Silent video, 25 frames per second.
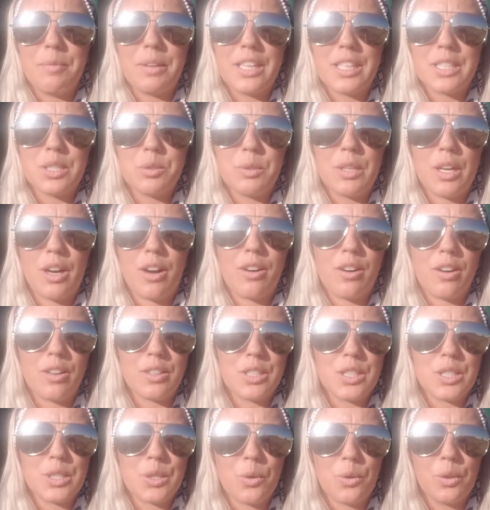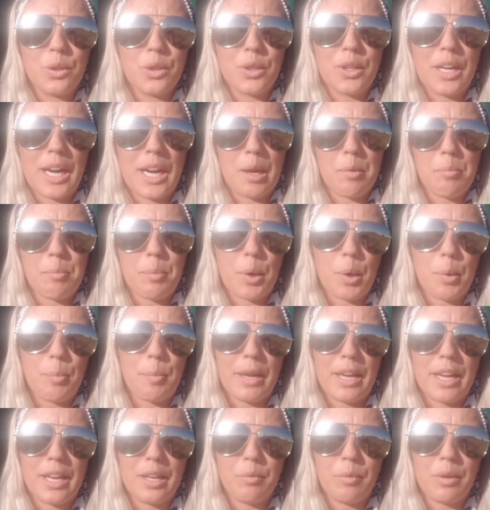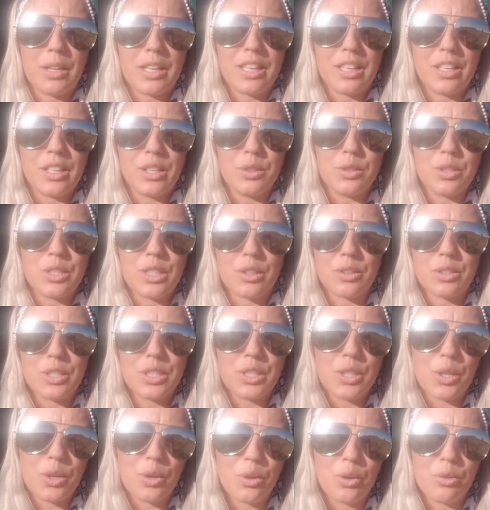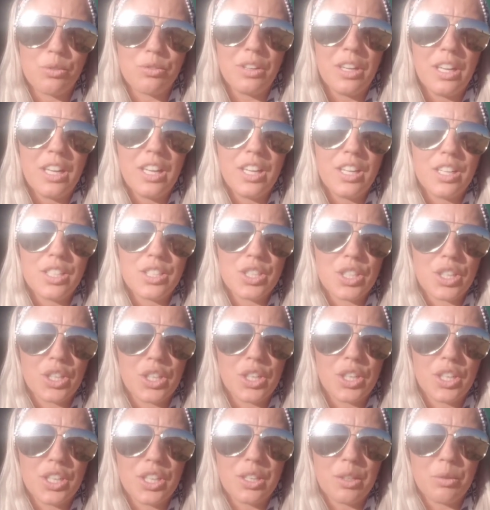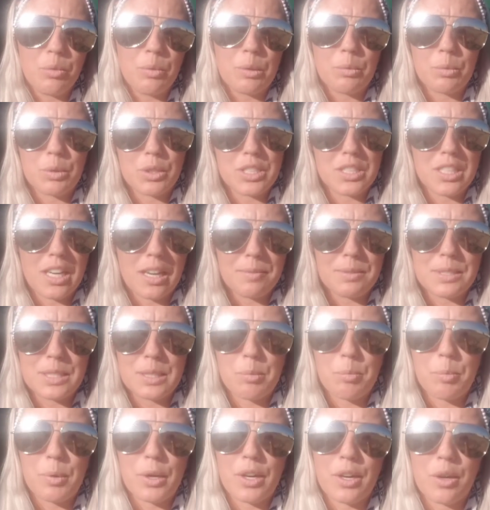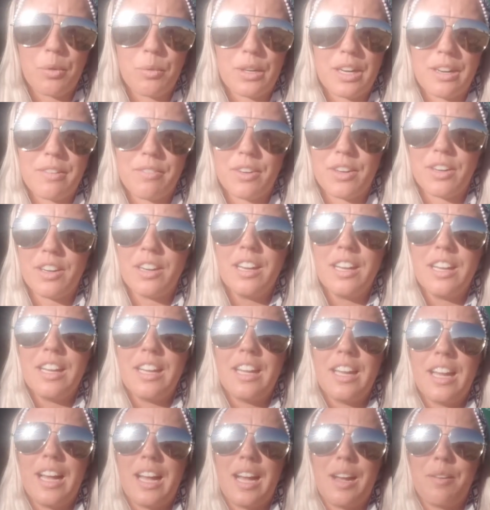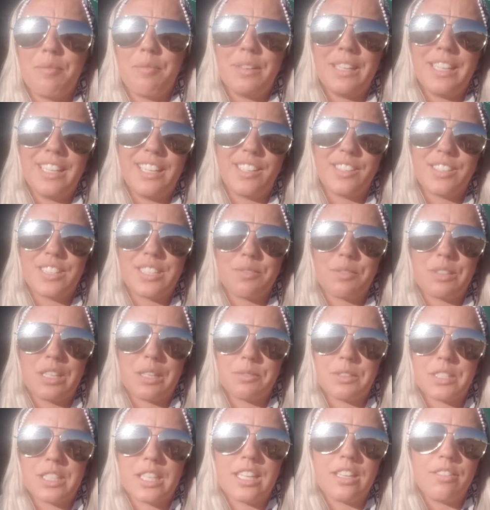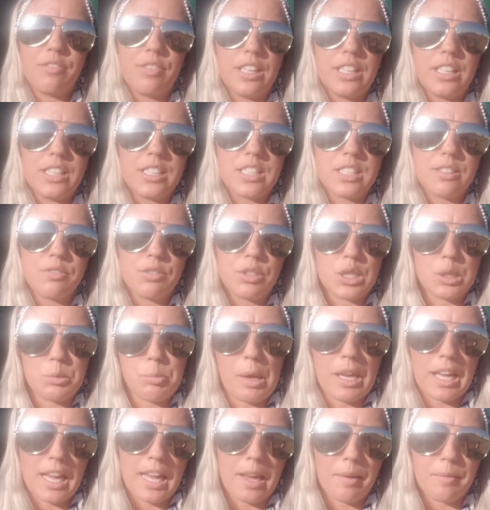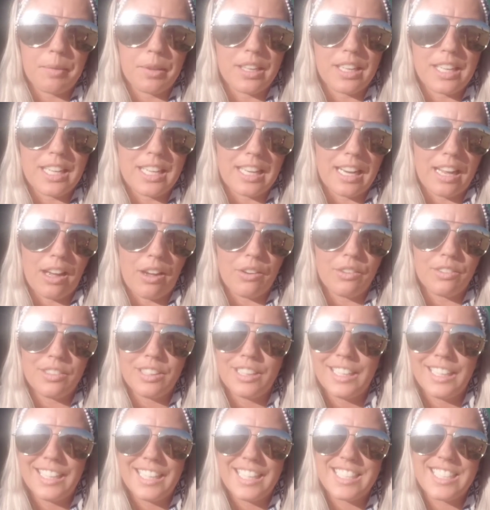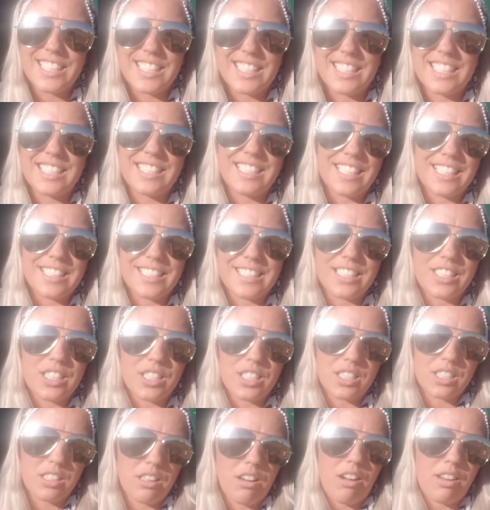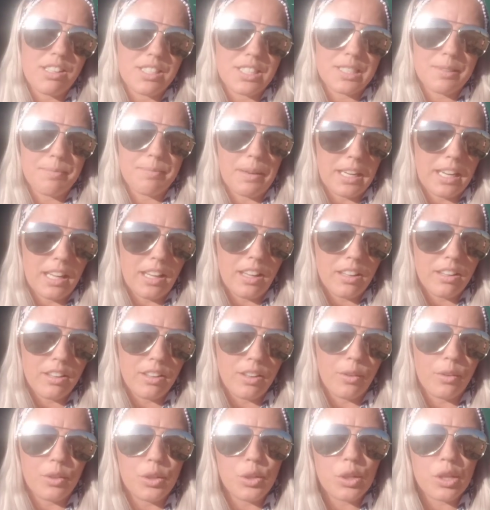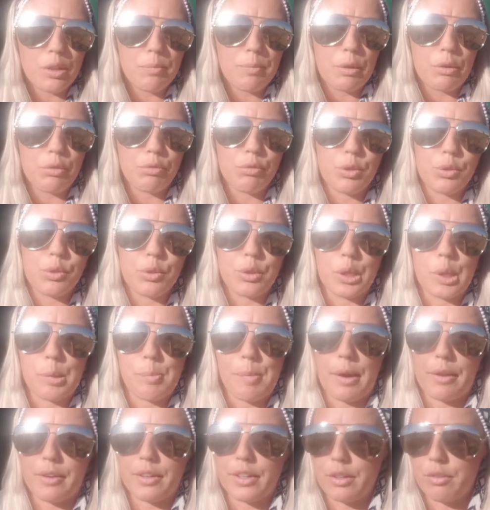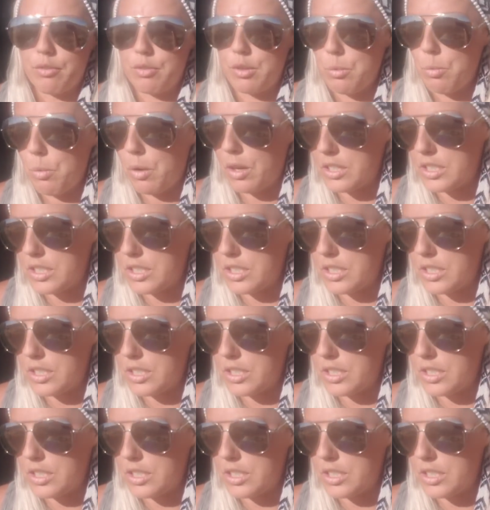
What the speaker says: Because we are on solar and propane, we can use our stove to cook when we're stopped somewhere or whatever. But you know, sometimes the convenience of just being able to eat out, it just costs money, you know, and you can be frugal about it if you